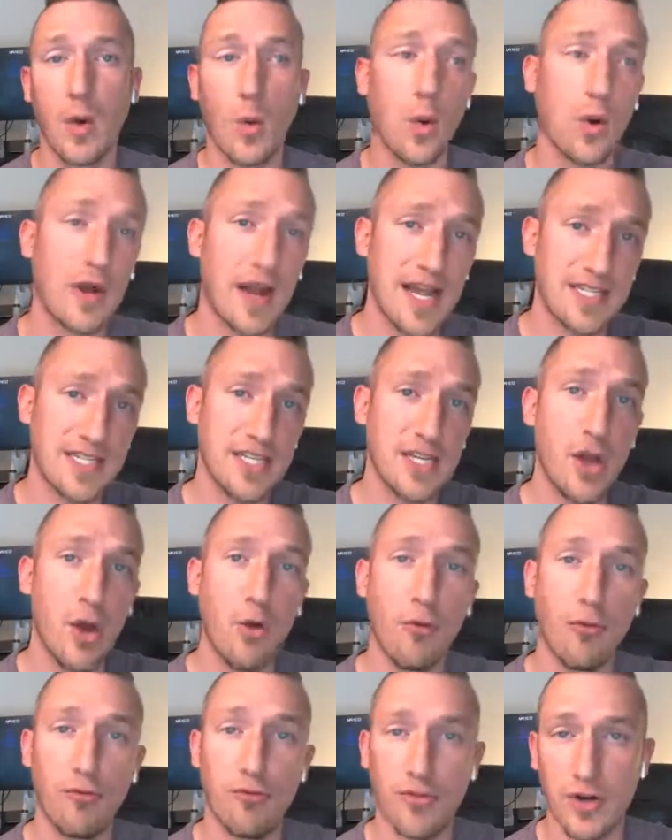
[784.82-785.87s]
or
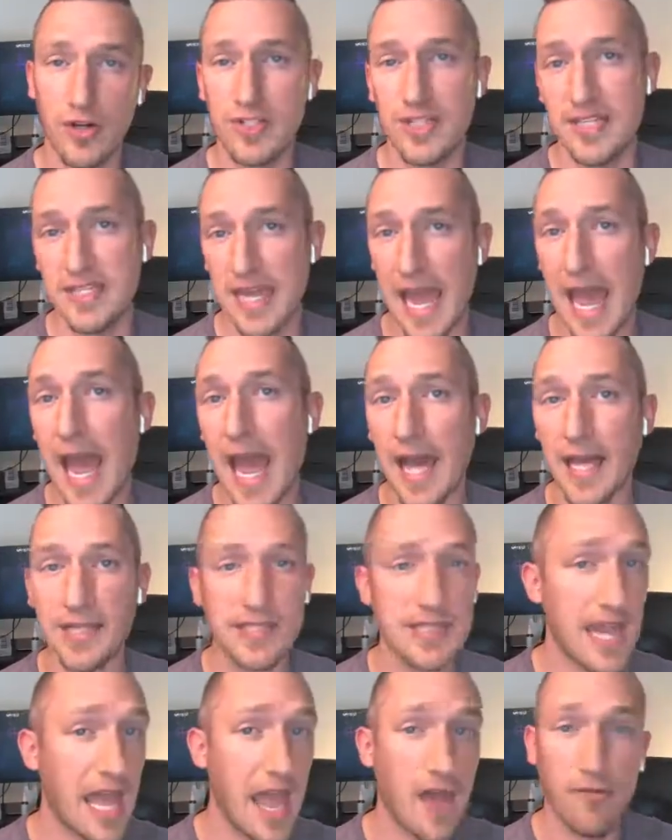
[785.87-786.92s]
SEO versus
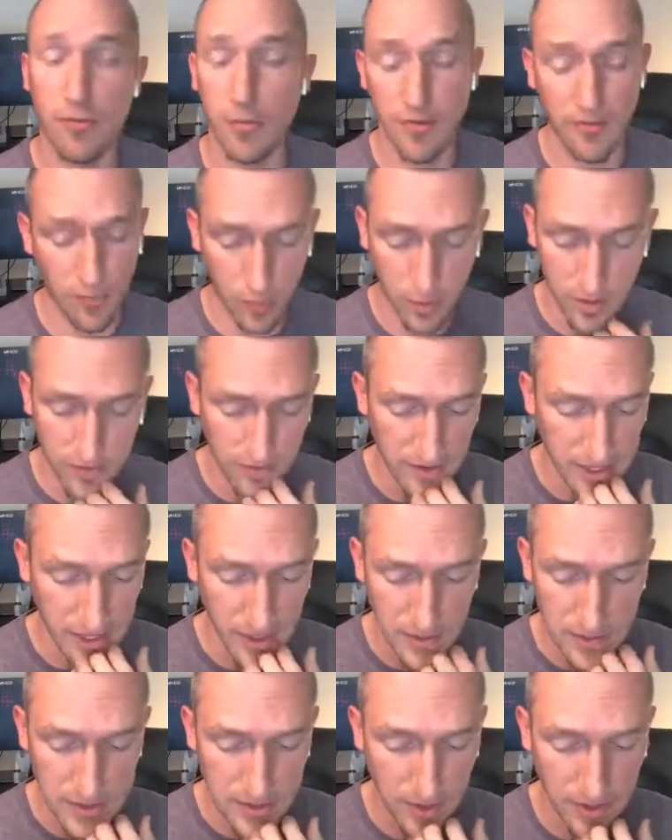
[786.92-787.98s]
ads ever before in a
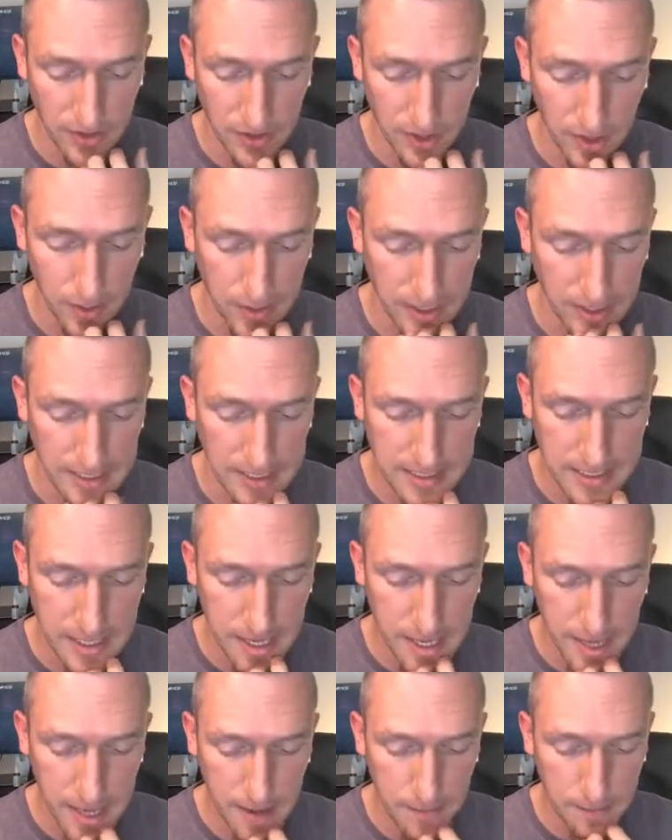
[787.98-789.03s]
video. So I thought I'd at least
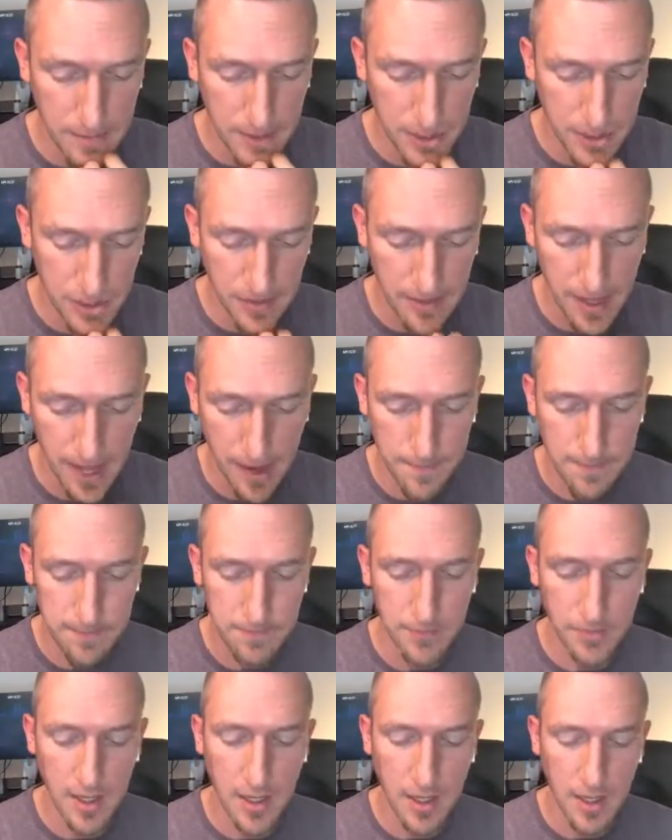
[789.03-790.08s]
mention that.
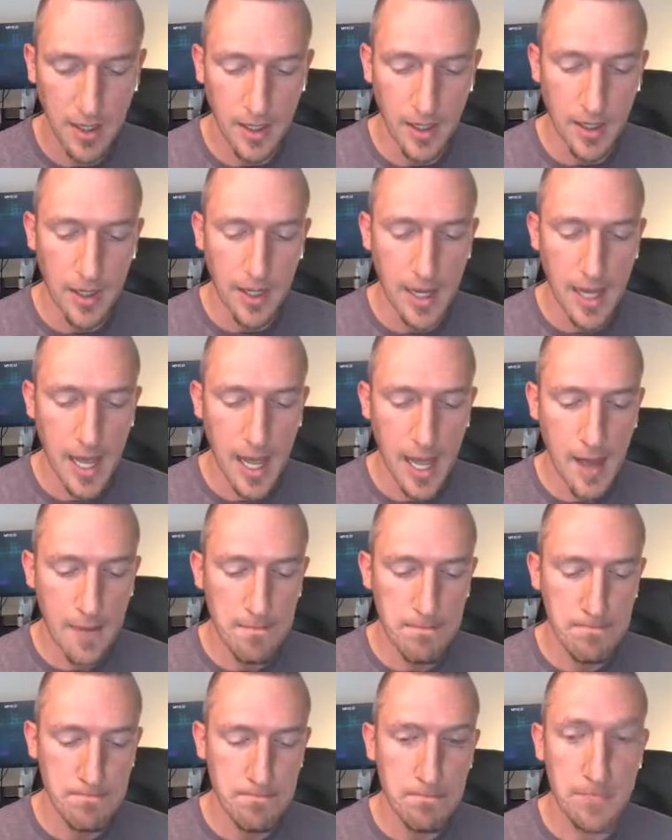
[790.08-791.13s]

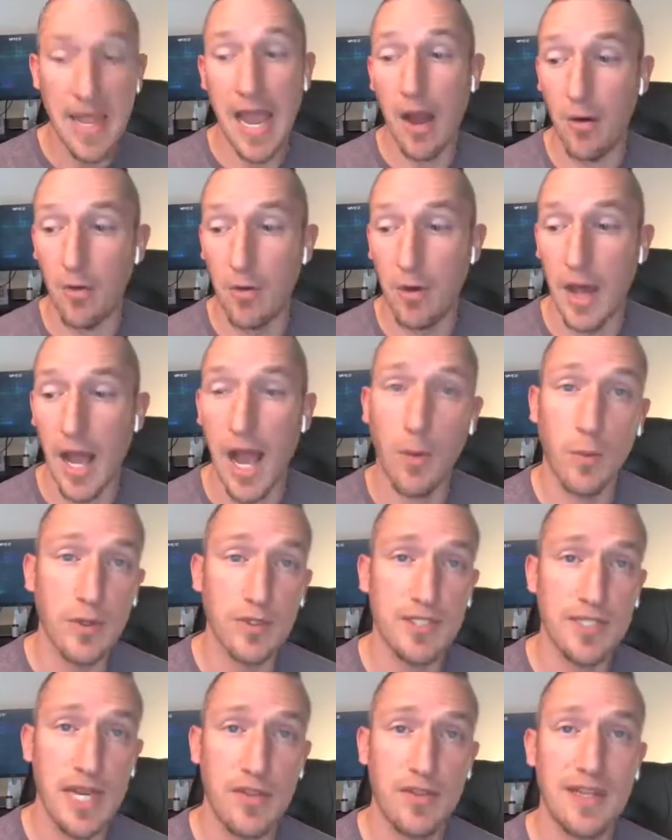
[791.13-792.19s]
Now, I will
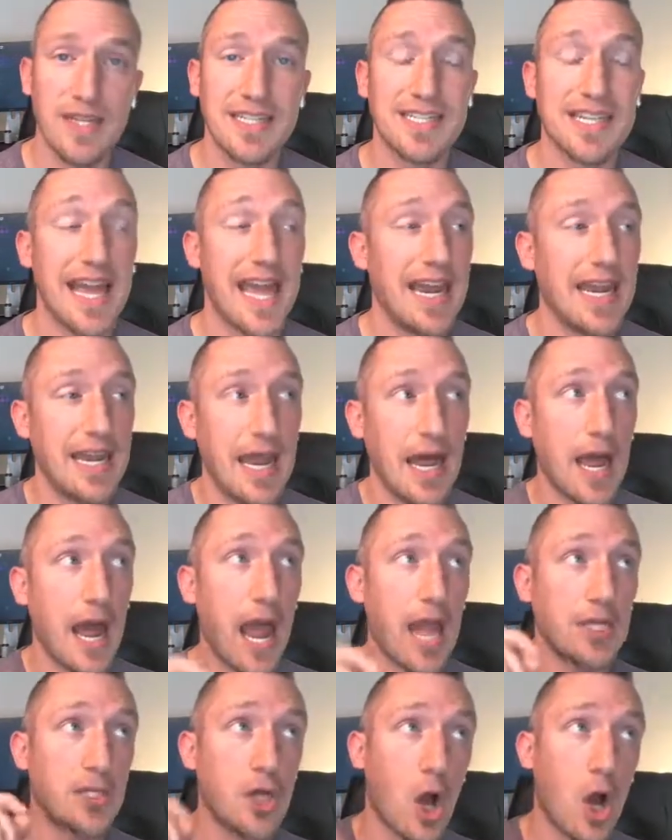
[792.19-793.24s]
say this, and
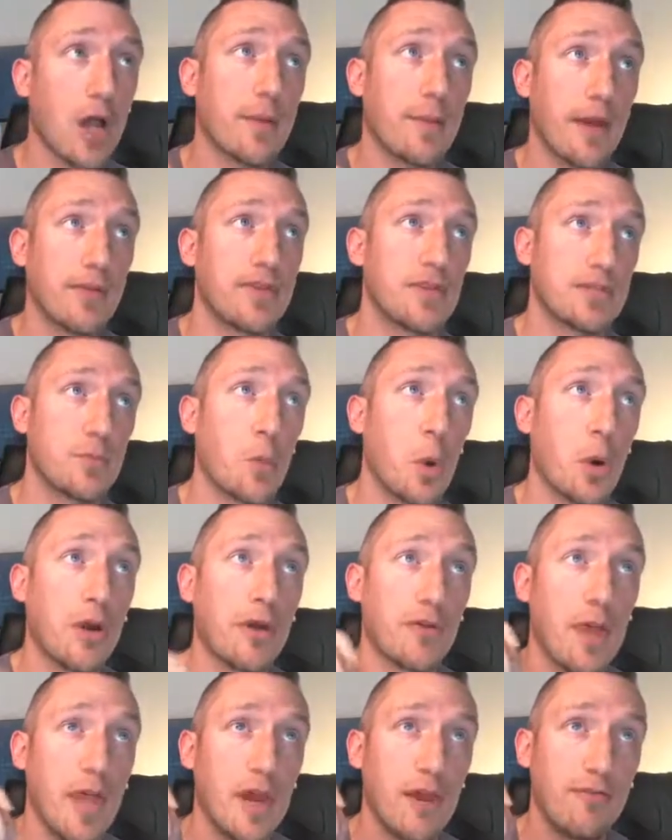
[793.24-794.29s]
I talk about this
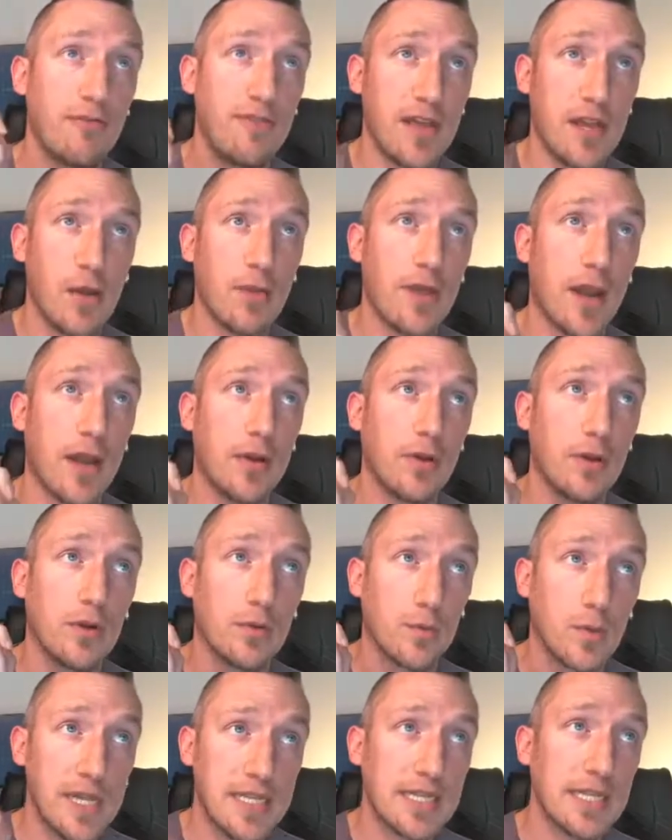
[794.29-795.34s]
more in a video that I
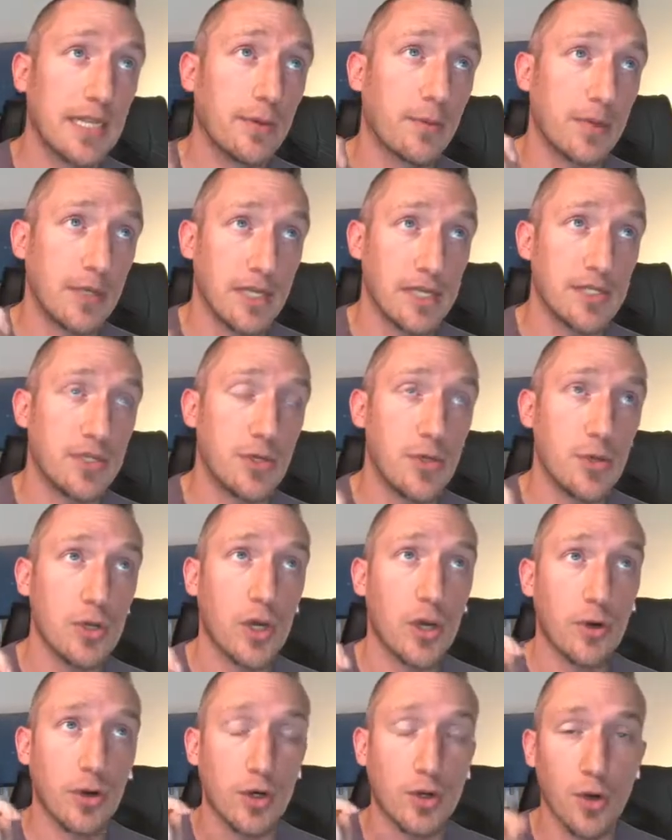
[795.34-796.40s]
recently released. So you can
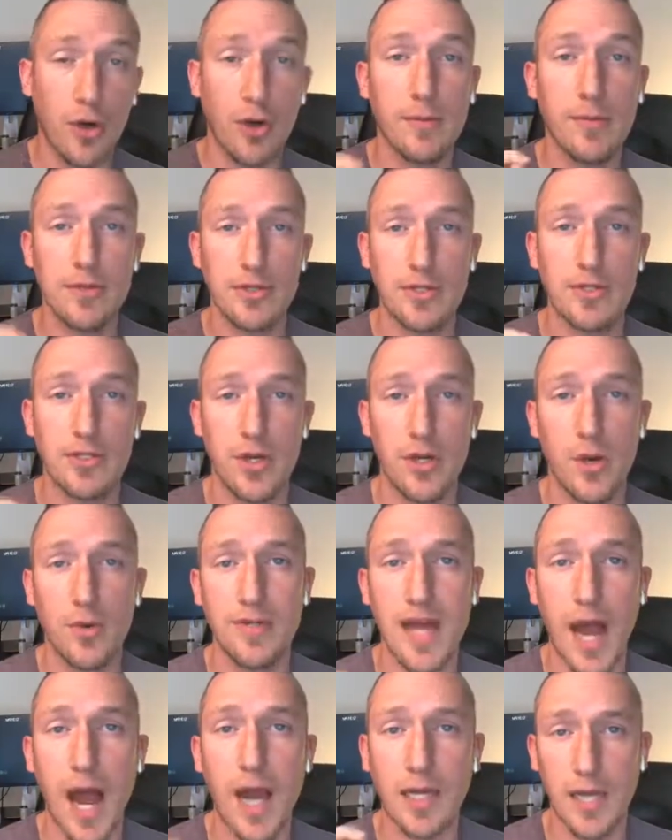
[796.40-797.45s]
go to
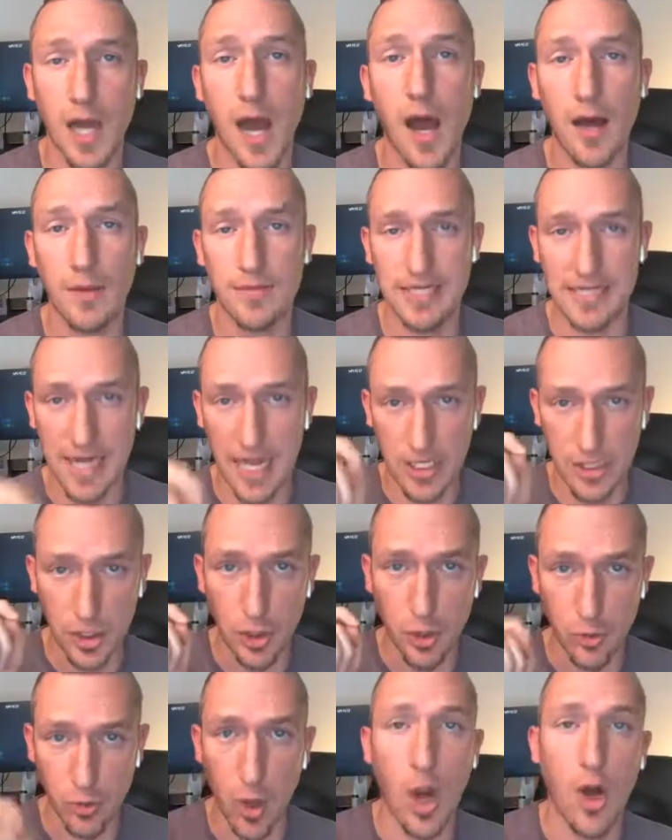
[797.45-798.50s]

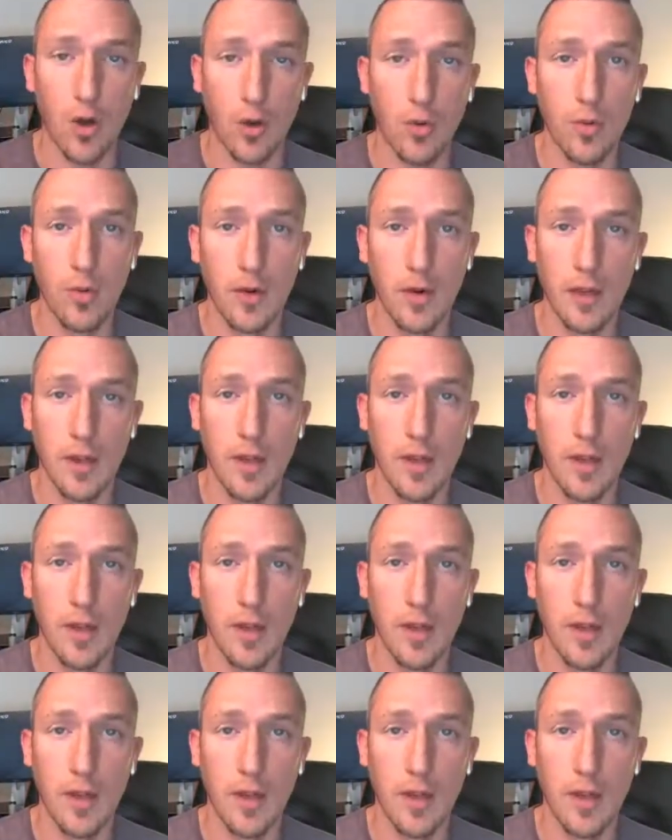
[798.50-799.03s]
growyourmusicstudio.com/grow,